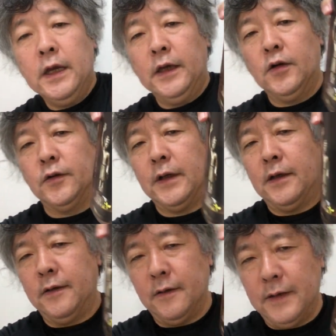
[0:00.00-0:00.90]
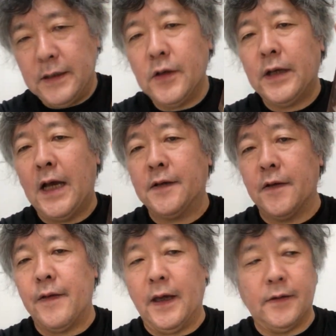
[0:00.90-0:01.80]
A legend has
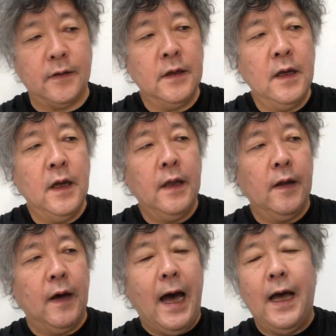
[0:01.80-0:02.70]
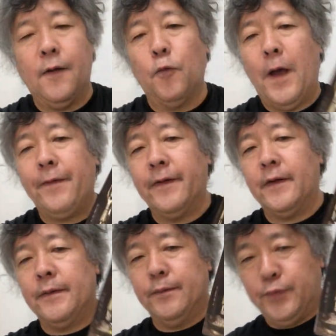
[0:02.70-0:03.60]
it that when
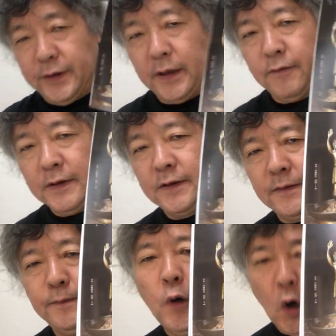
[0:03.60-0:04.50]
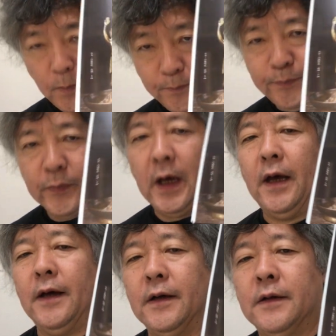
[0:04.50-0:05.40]
Buddha was born,
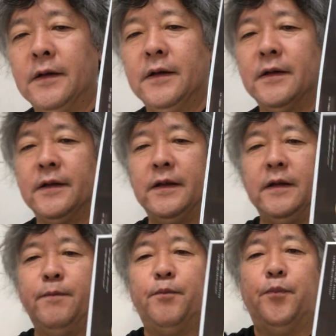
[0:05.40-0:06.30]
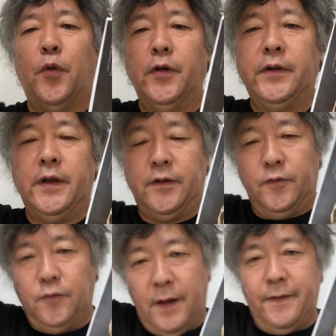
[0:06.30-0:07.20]
he pointed
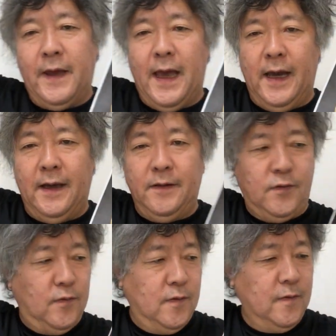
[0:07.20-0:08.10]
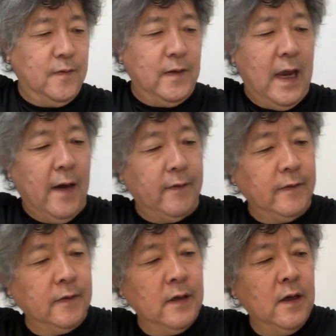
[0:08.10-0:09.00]
one hand towards the
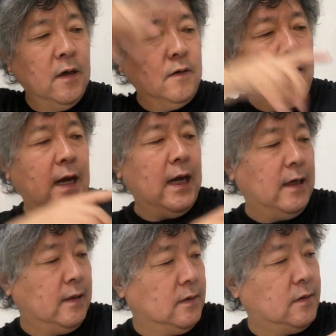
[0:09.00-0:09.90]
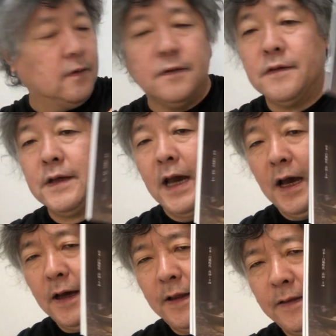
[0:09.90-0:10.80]
heaven, one hand to the
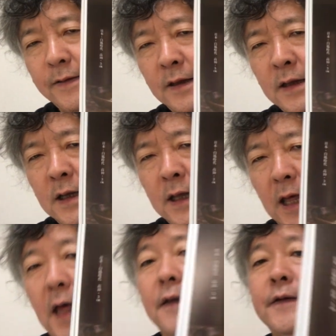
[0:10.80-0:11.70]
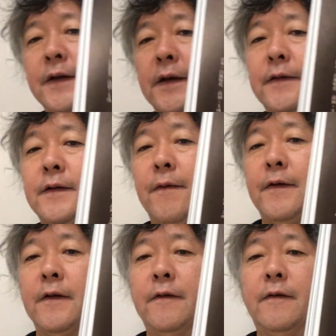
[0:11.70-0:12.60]
earth, and said
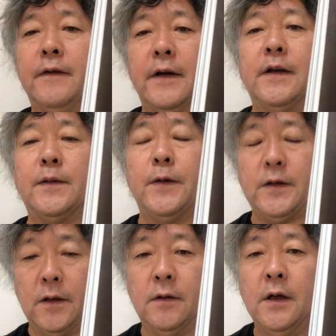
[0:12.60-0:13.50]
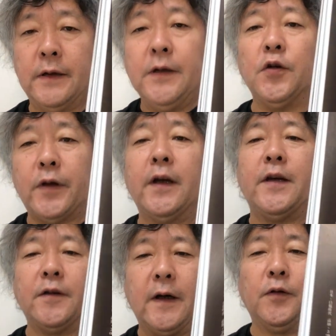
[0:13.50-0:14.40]
something really special. Tenjo Tenga
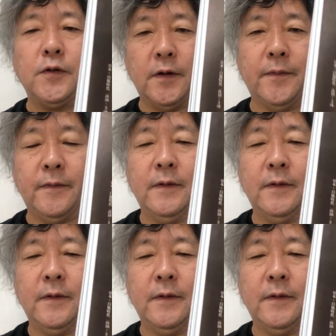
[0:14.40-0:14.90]
Yuga Doksun.